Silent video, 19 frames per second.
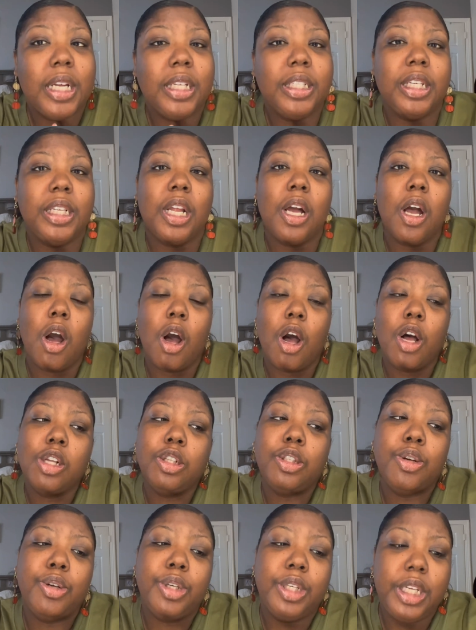And then I
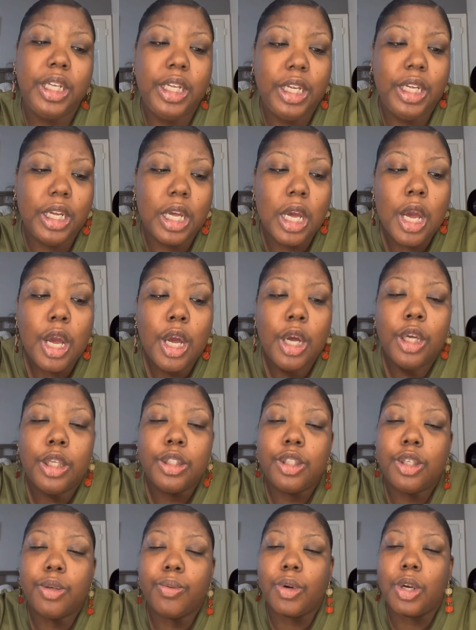also need
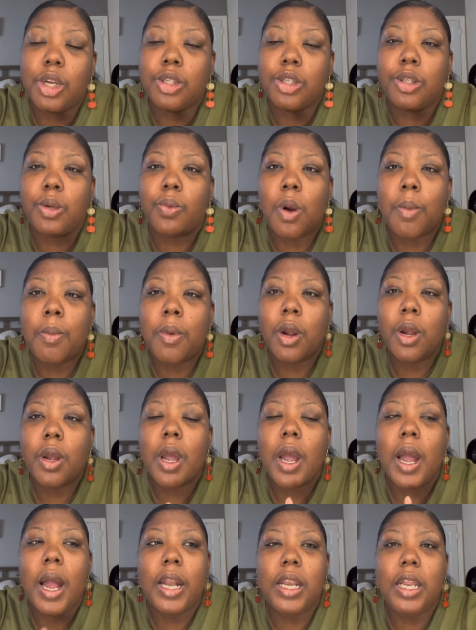to run to Walmart.
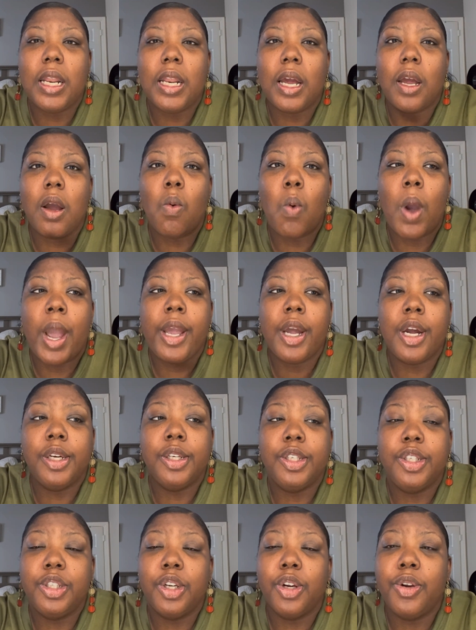I need like a white
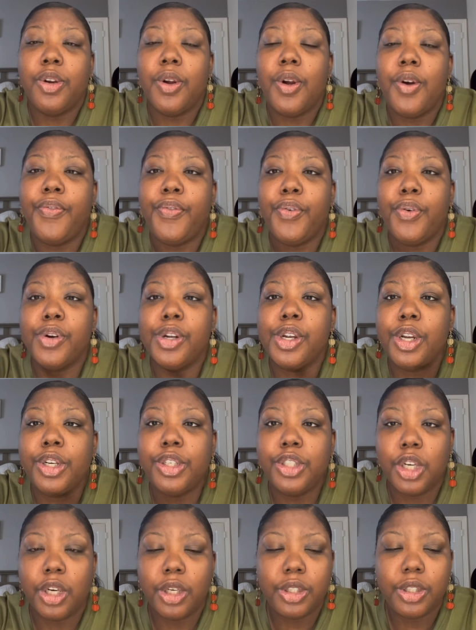undershirt for
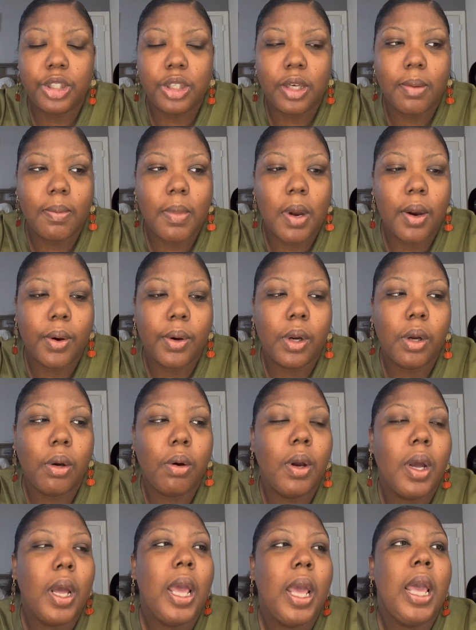church
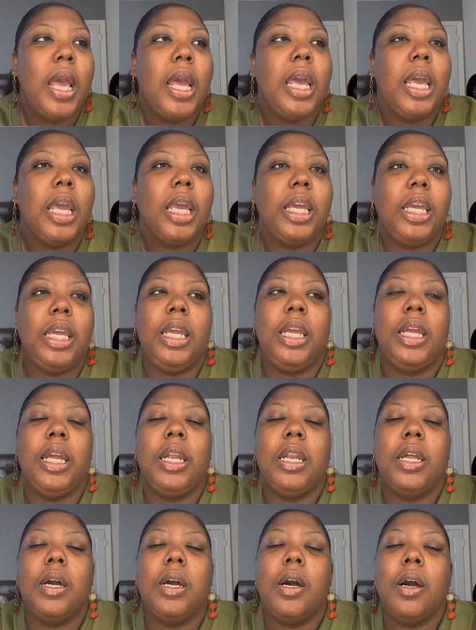tomorrow.
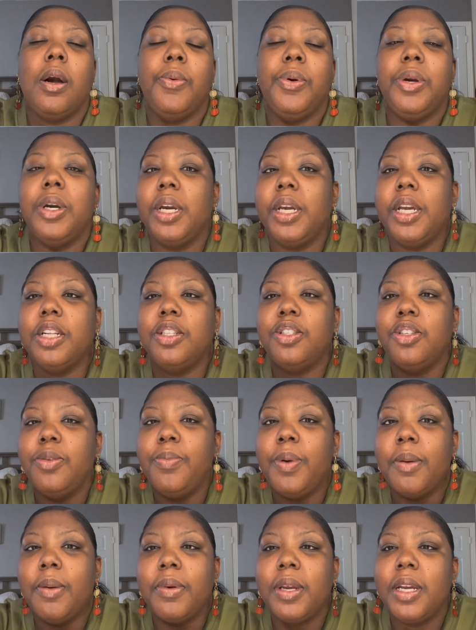And uh, we're gonna get two
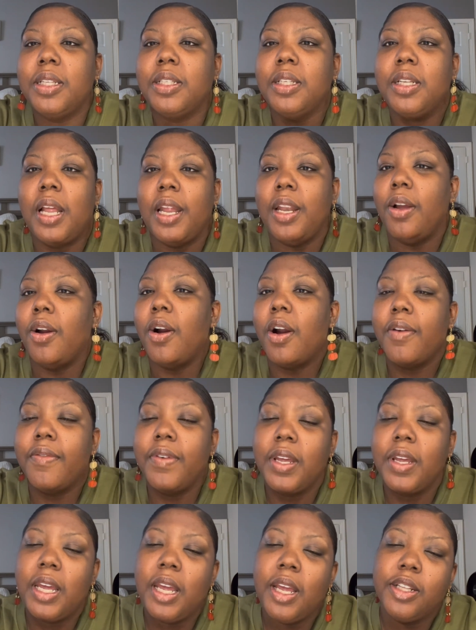pumpkins and like the carving
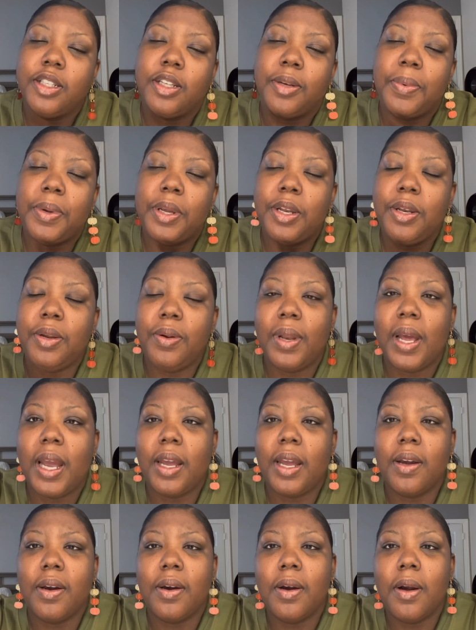kit so we could do
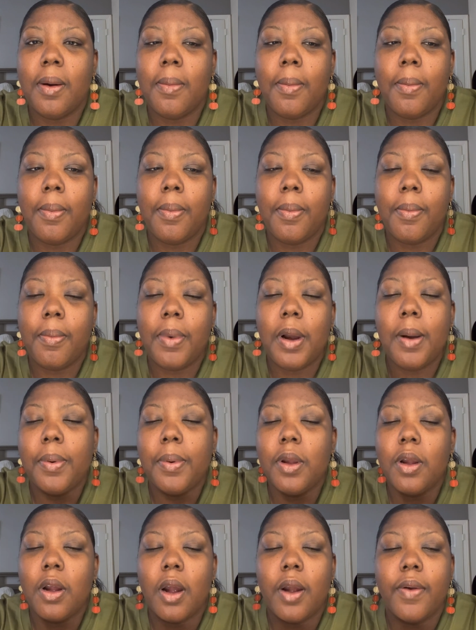like a um,
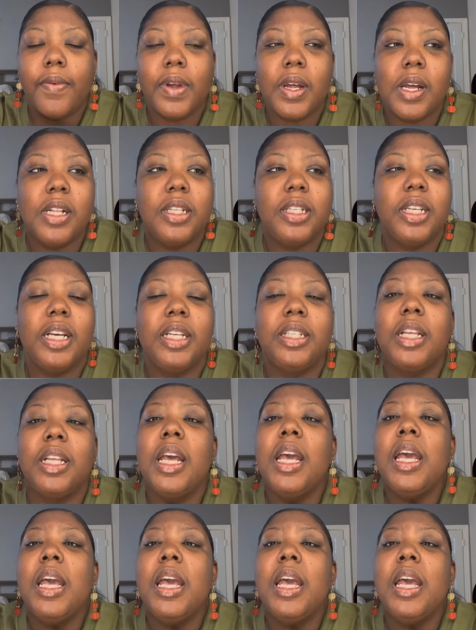pumpkin carving contest.